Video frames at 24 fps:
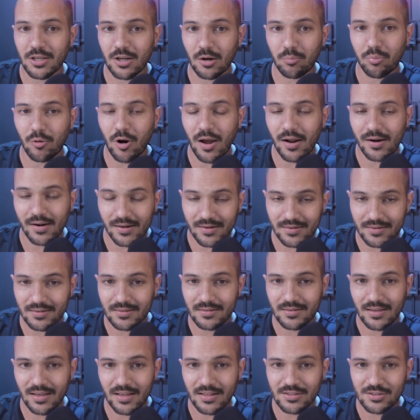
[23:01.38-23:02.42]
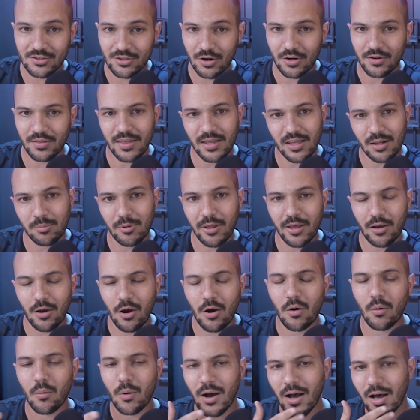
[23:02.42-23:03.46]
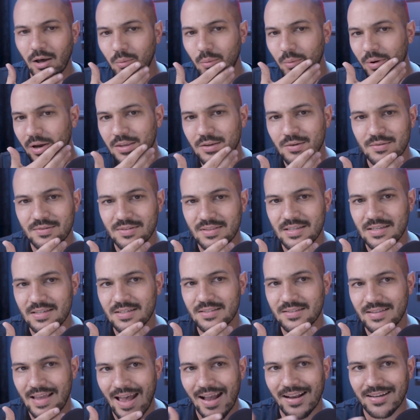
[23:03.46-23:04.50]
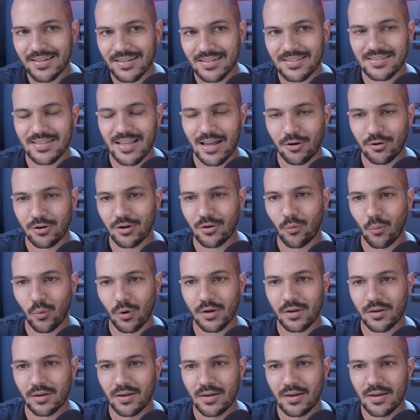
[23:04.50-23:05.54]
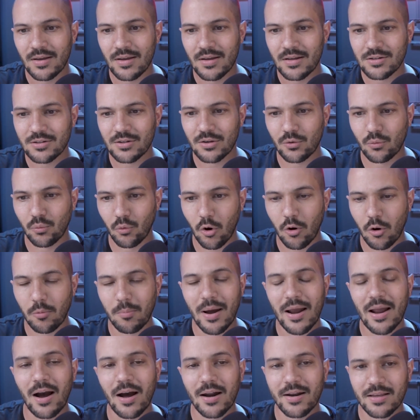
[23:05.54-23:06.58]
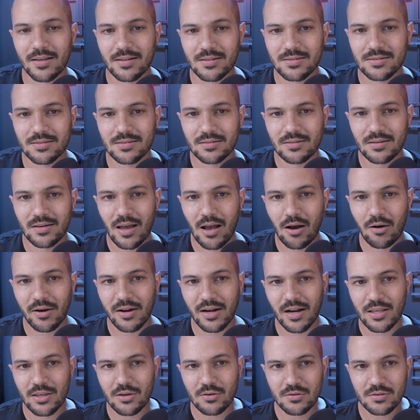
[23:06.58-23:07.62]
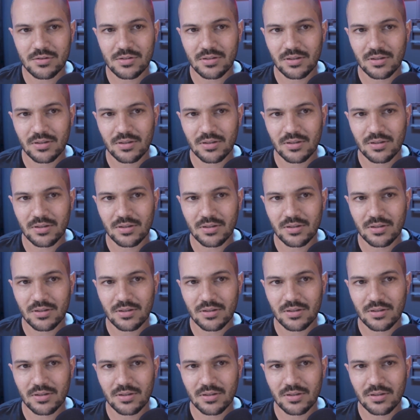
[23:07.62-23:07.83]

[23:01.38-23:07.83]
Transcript: your product and start thinking like, oh, well, how do I use these tactics now to grow my audience? How can I use